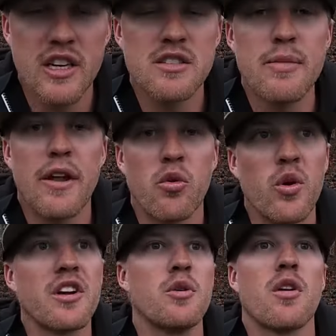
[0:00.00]
It doesn't matter
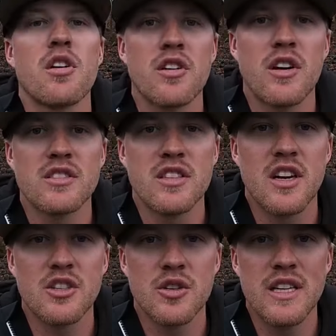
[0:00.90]
where you are across the
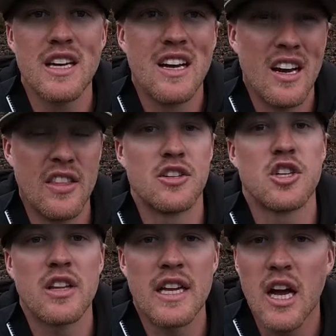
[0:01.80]
country,
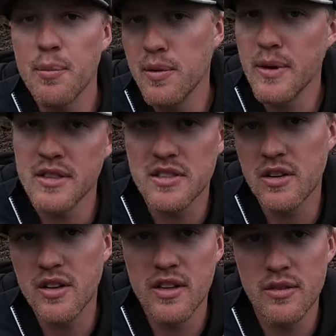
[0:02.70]
unless you're like up in
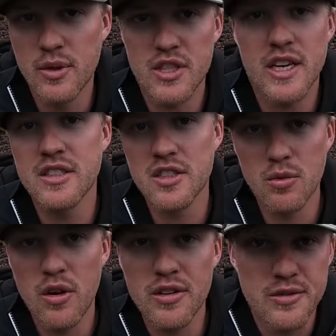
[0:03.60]
Minnesota, then in which case
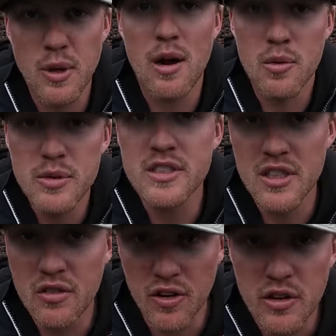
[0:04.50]
your water's probably
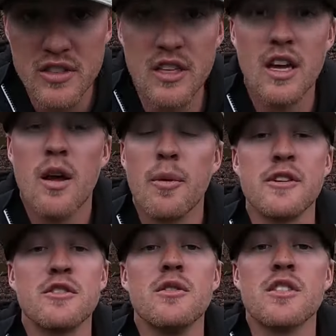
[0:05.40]
still frozen.
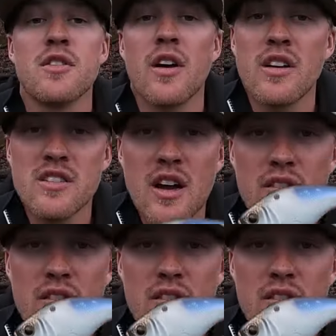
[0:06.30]
But as soon as it thaws